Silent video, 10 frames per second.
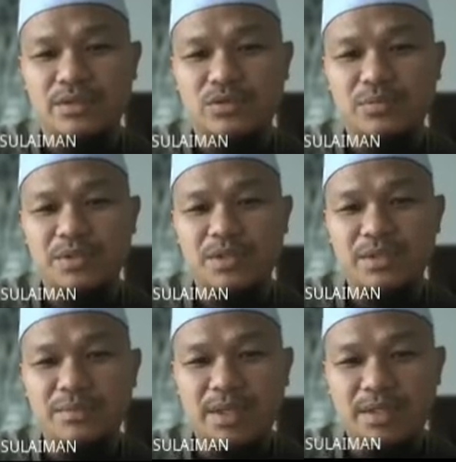So P
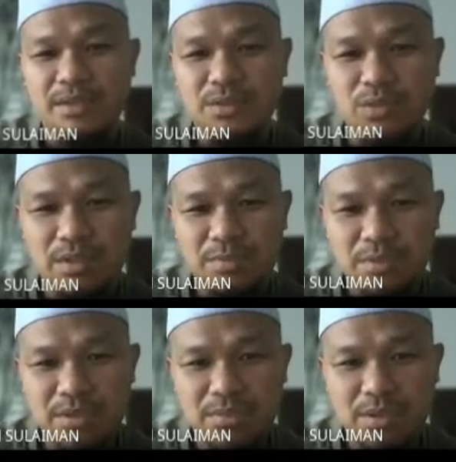demand is what?
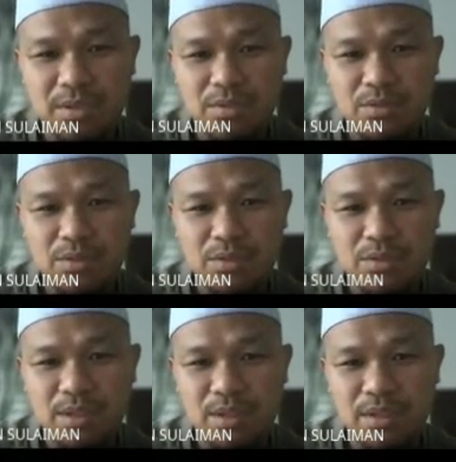P demand,
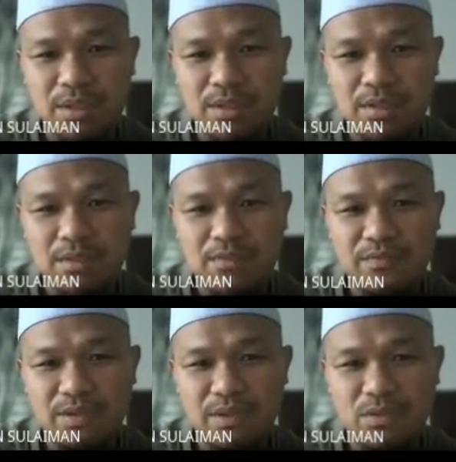we have
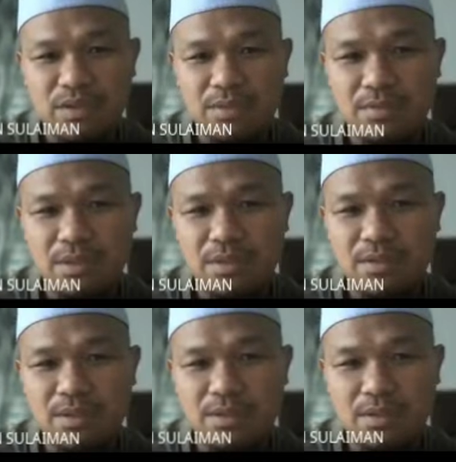our demand,
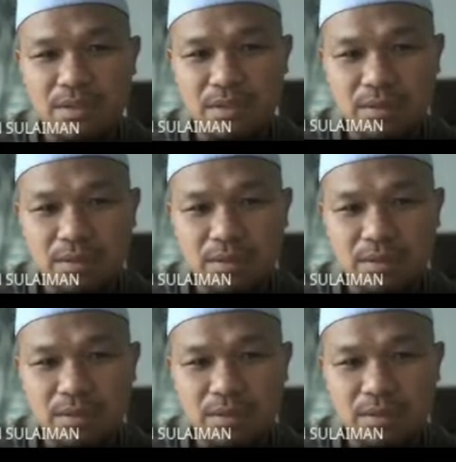I think,